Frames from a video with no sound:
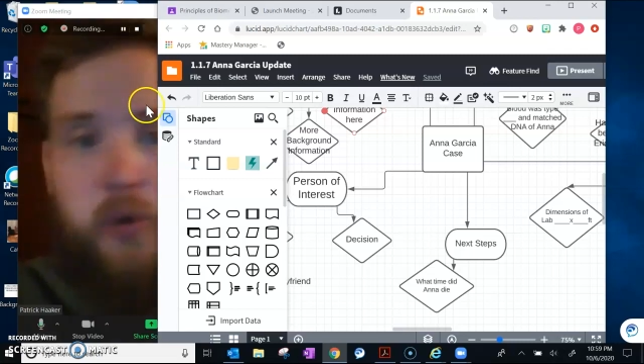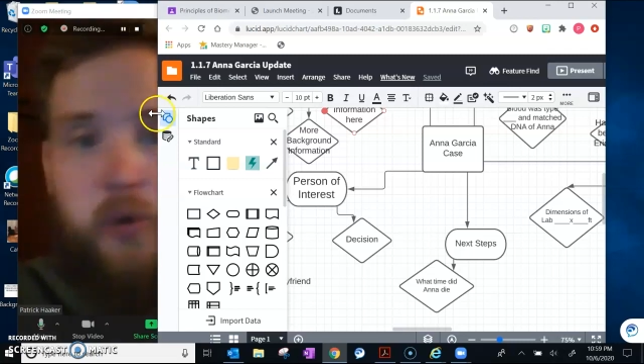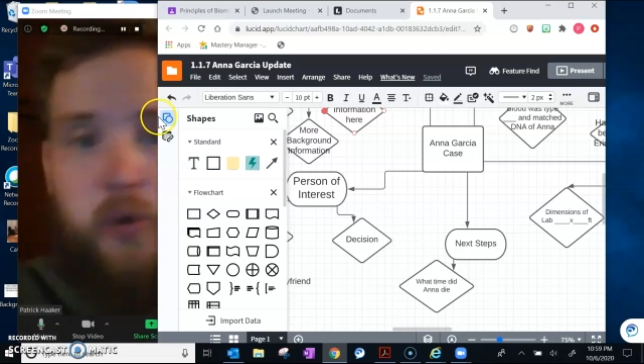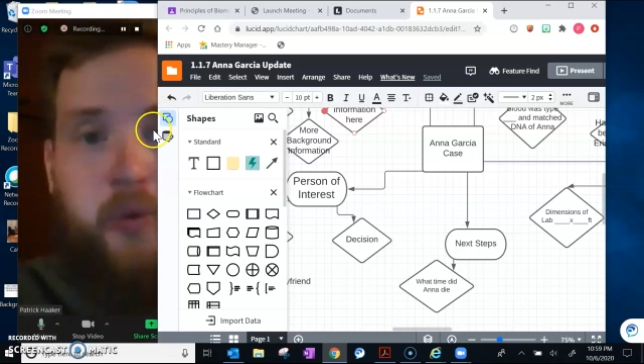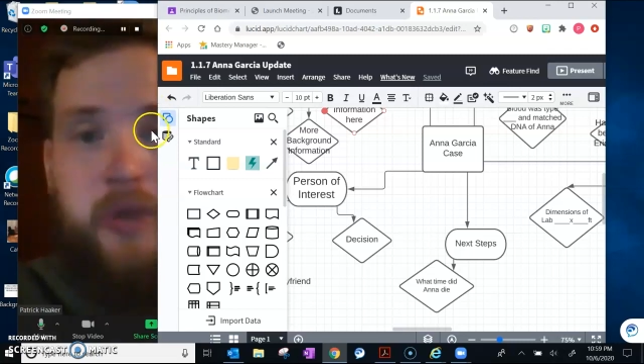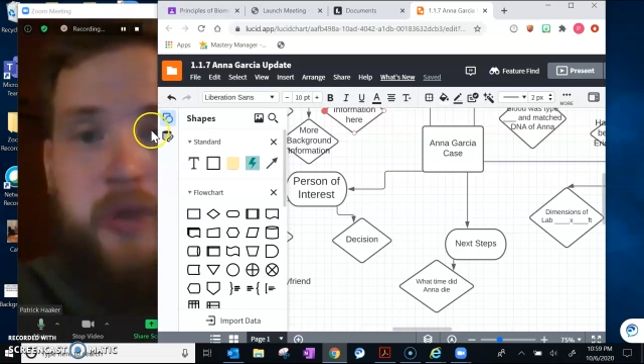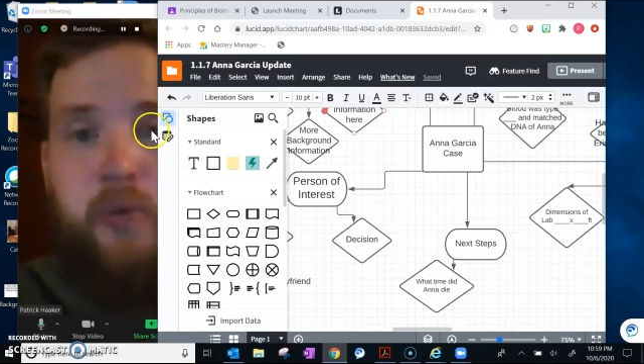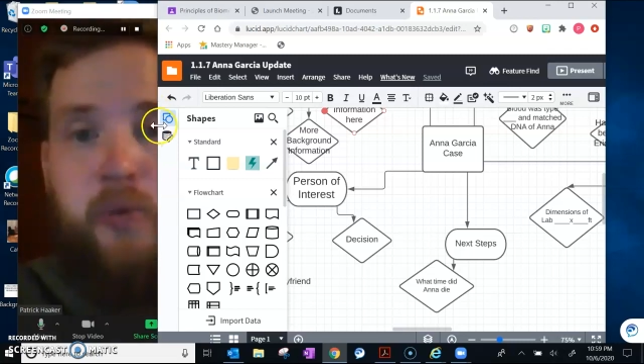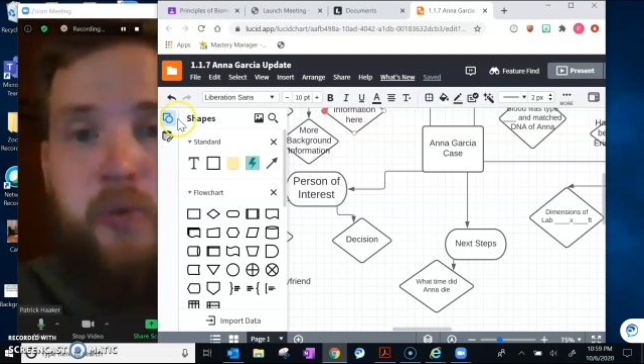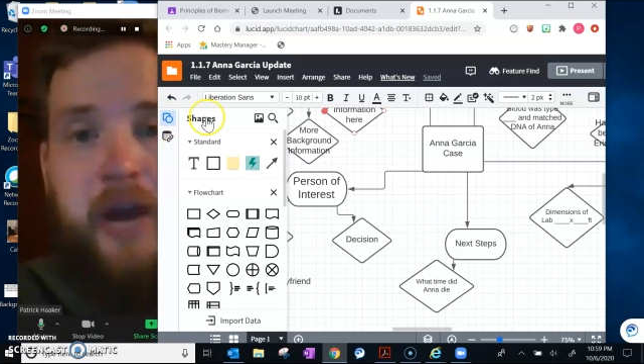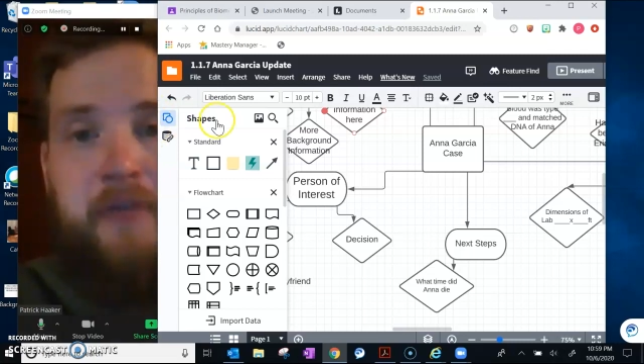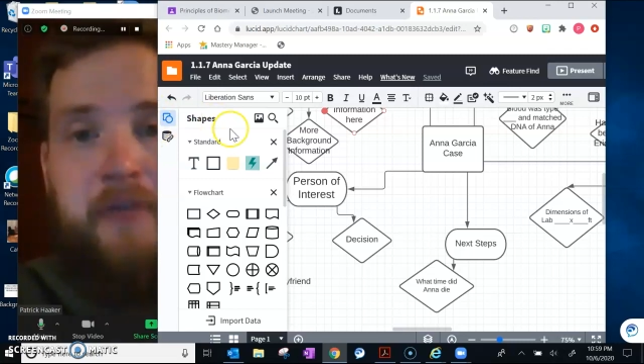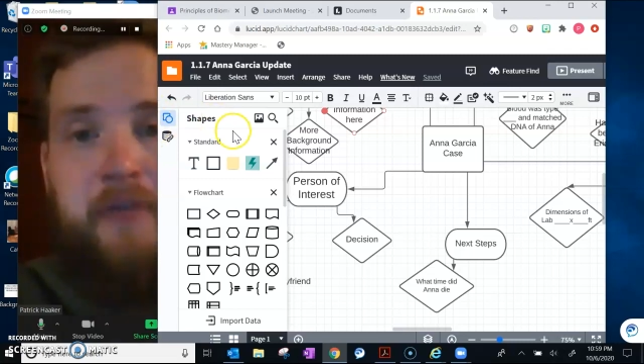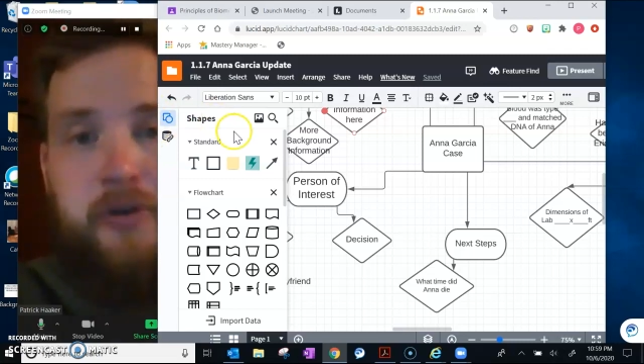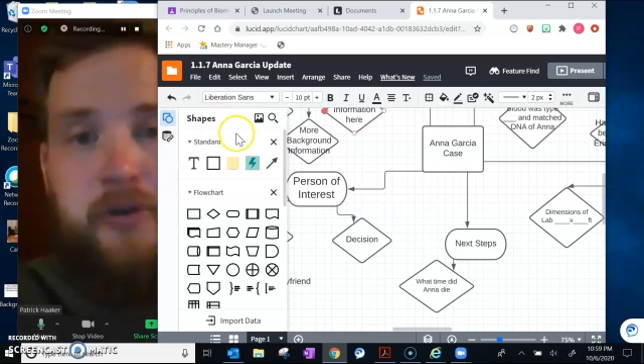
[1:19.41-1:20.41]
with
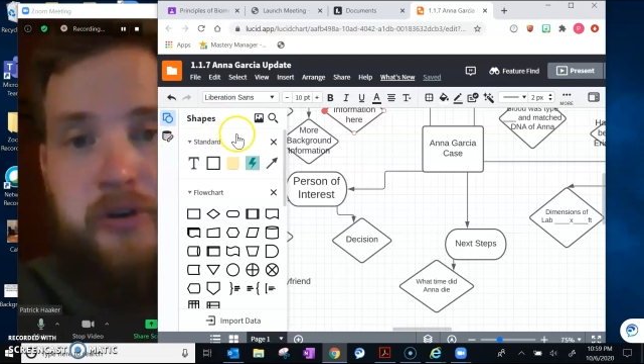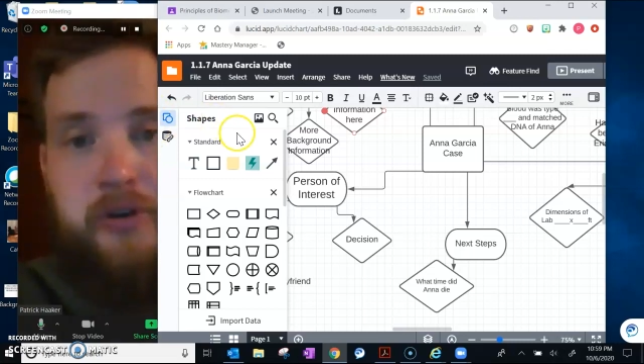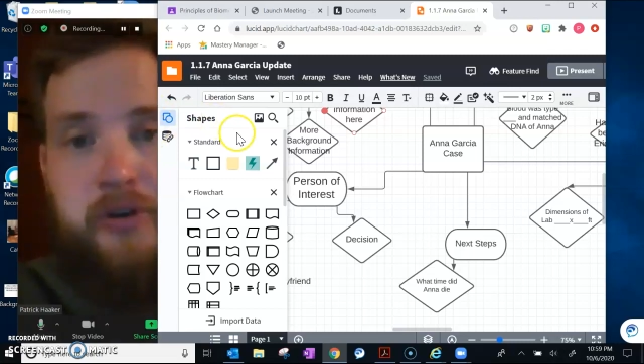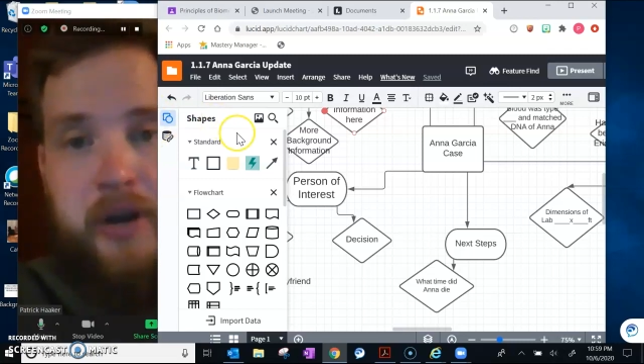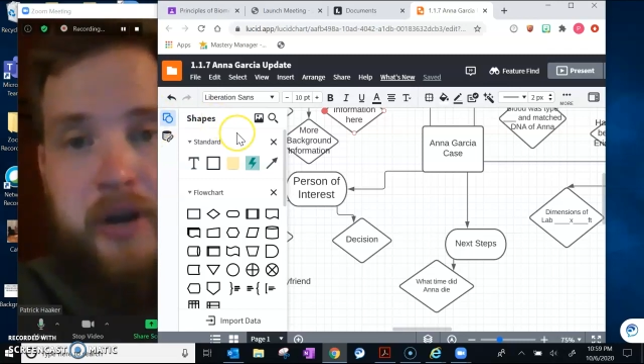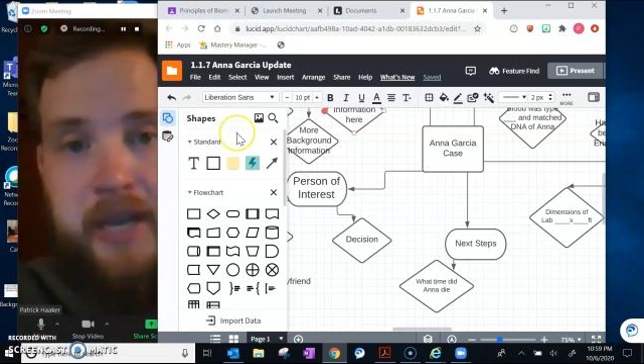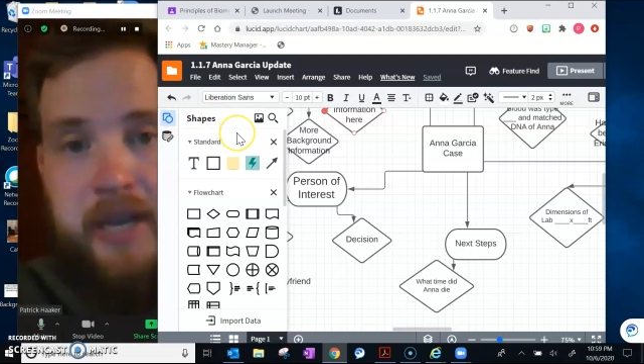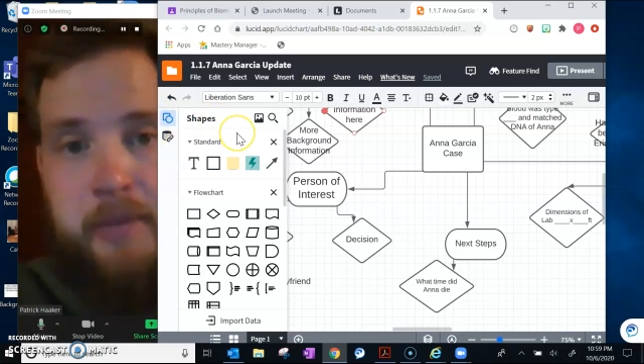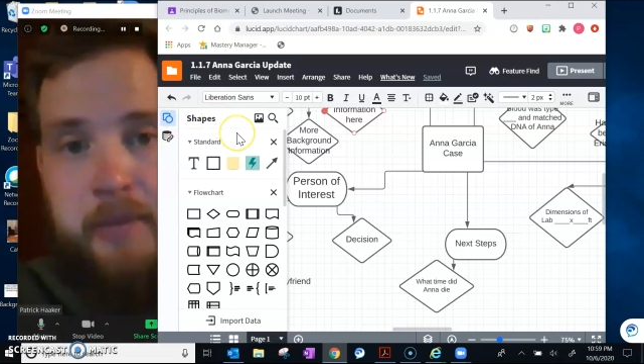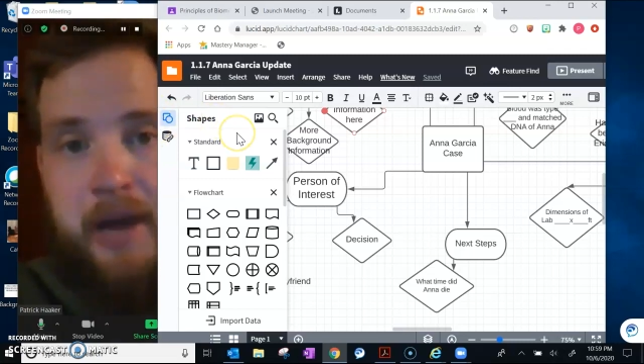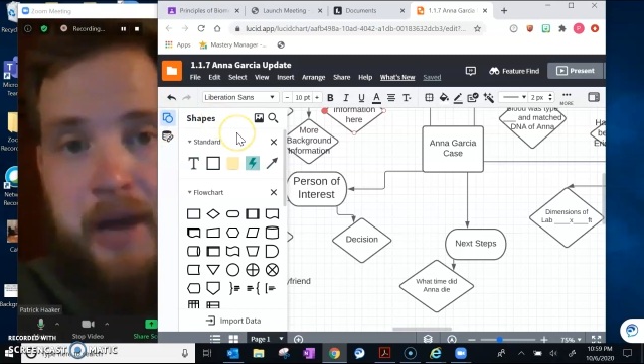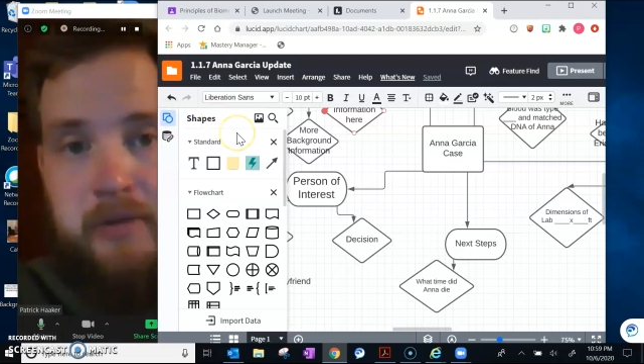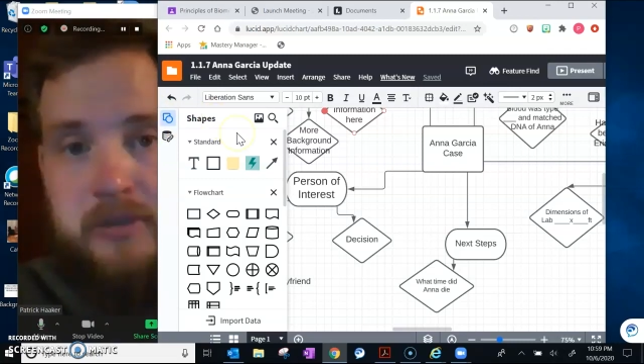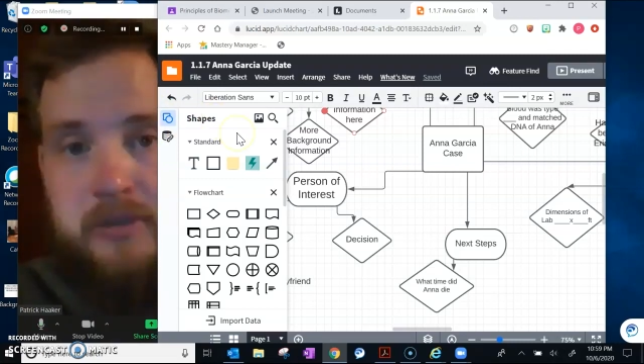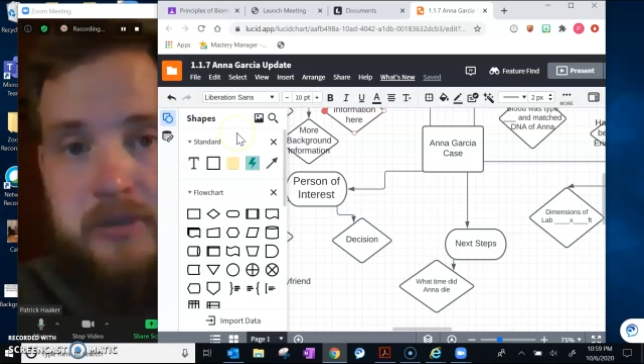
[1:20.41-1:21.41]
whatever you're talking
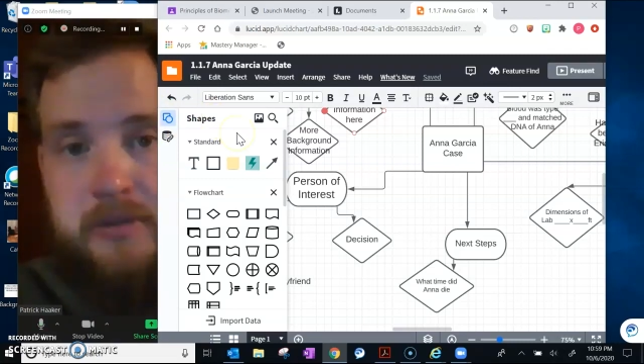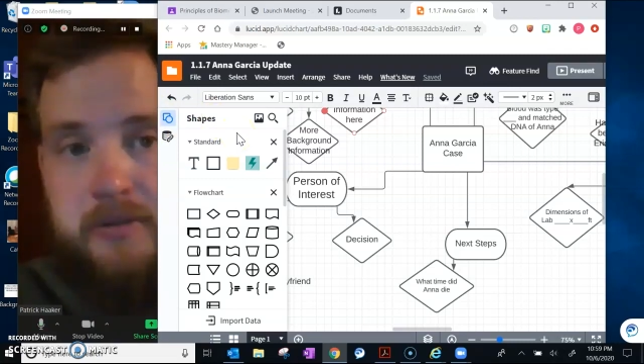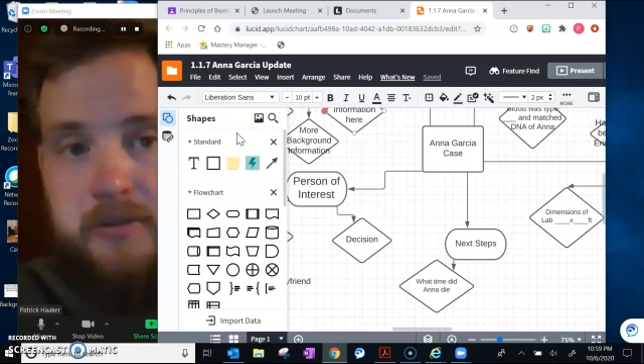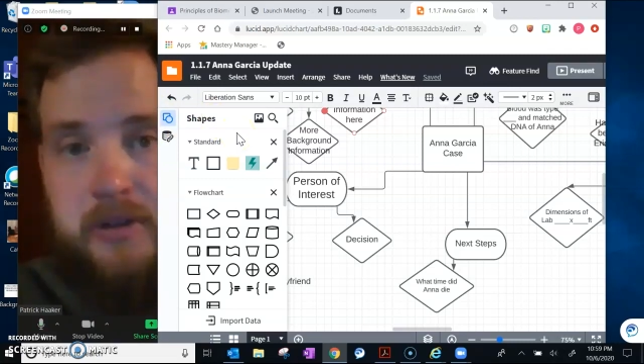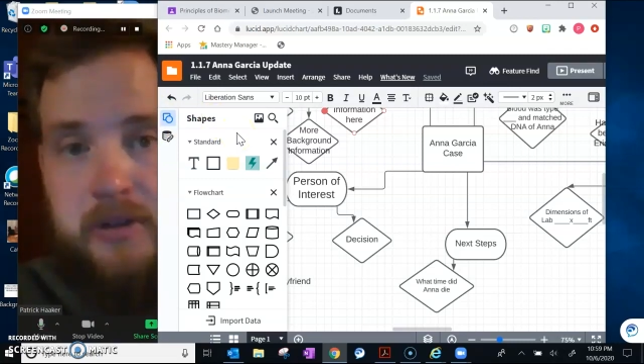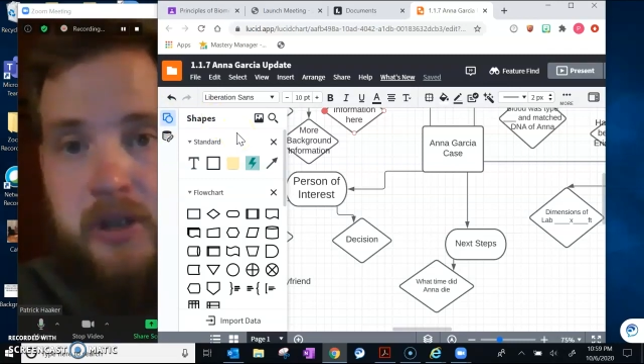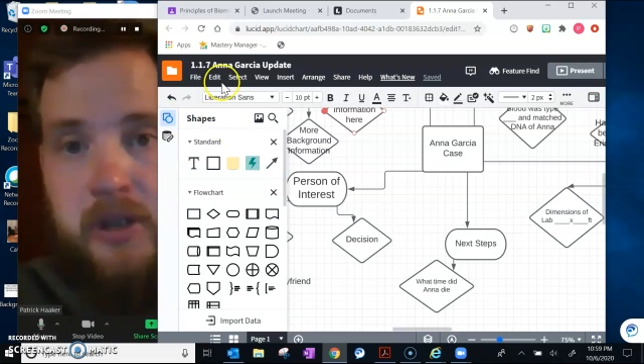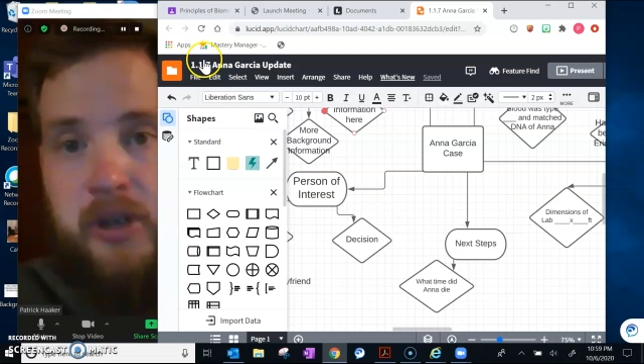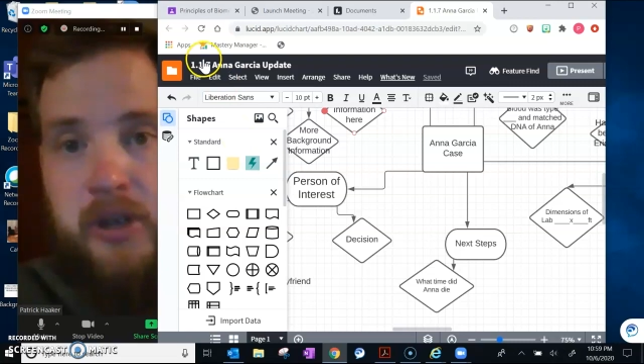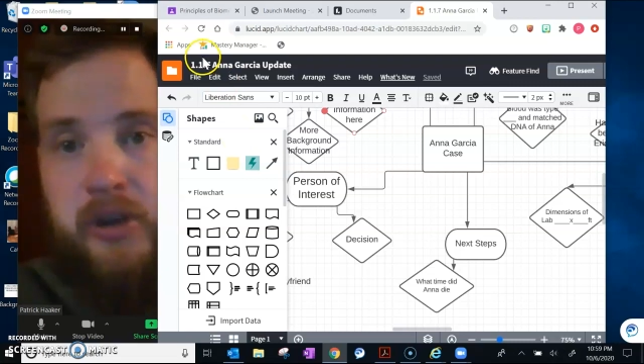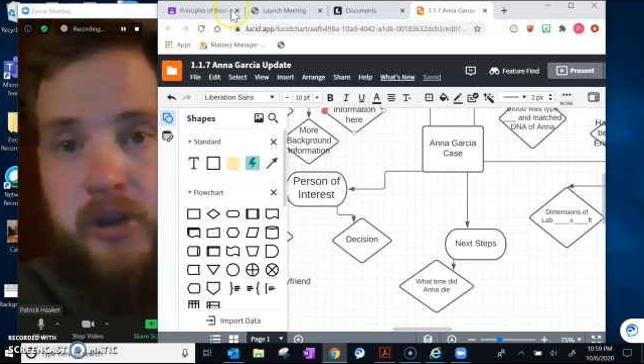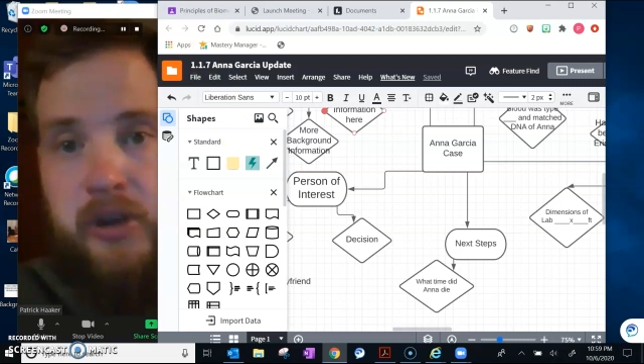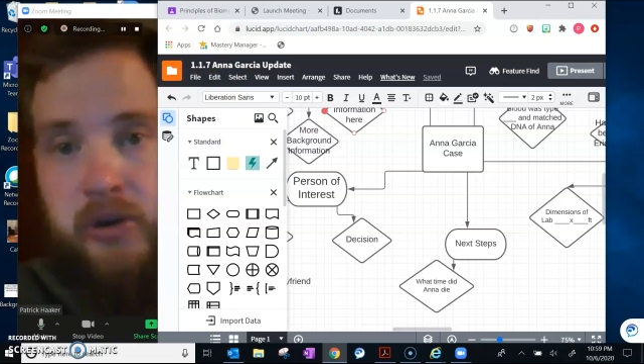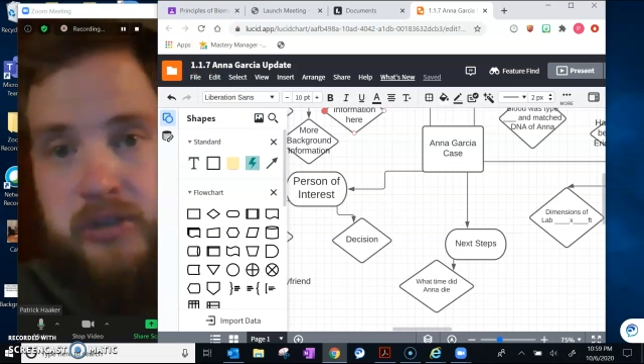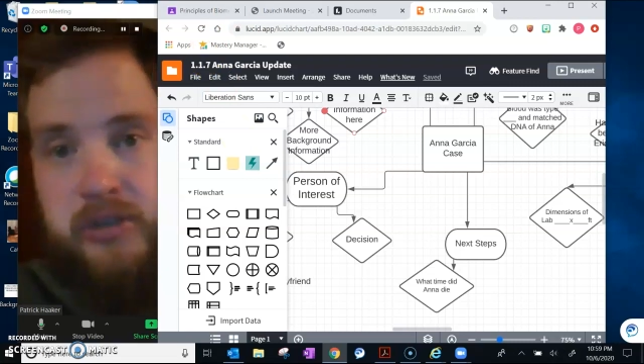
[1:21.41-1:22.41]
about.
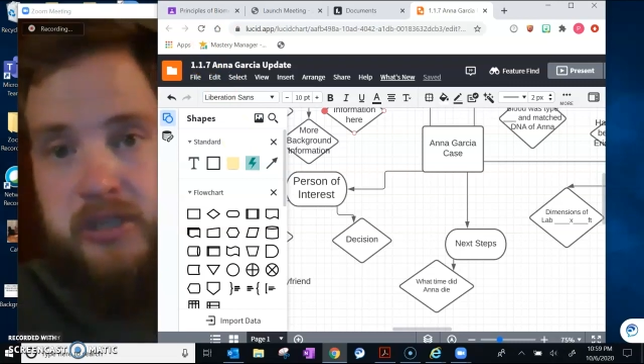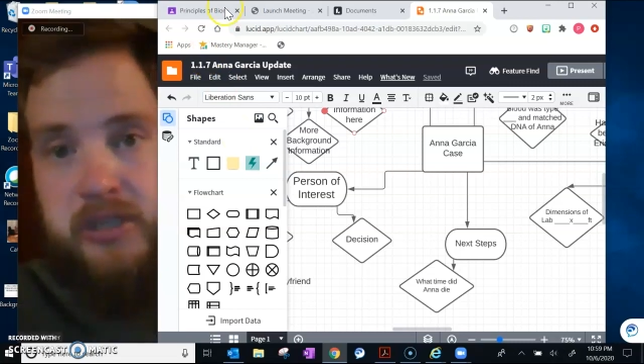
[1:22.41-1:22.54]
You're